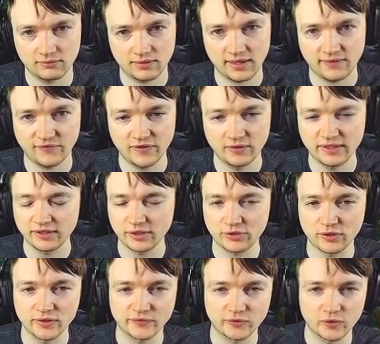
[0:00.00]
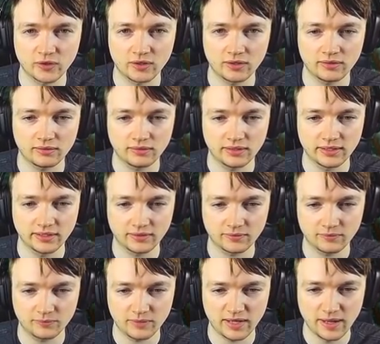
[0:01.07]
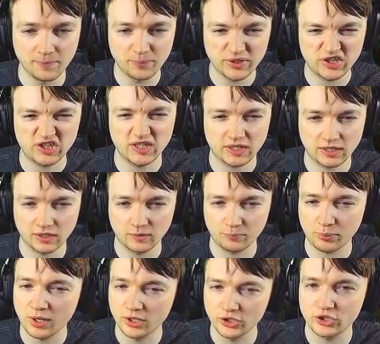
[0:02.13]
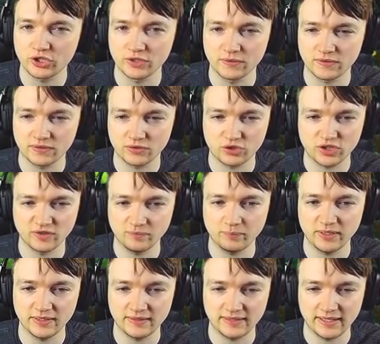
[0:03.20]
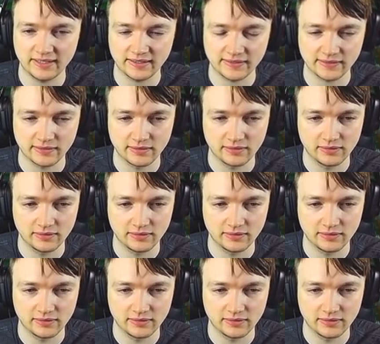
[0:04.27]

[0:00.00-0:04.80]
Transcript: I feel like the third floor, like, in particular, punishes Shiv-based decks.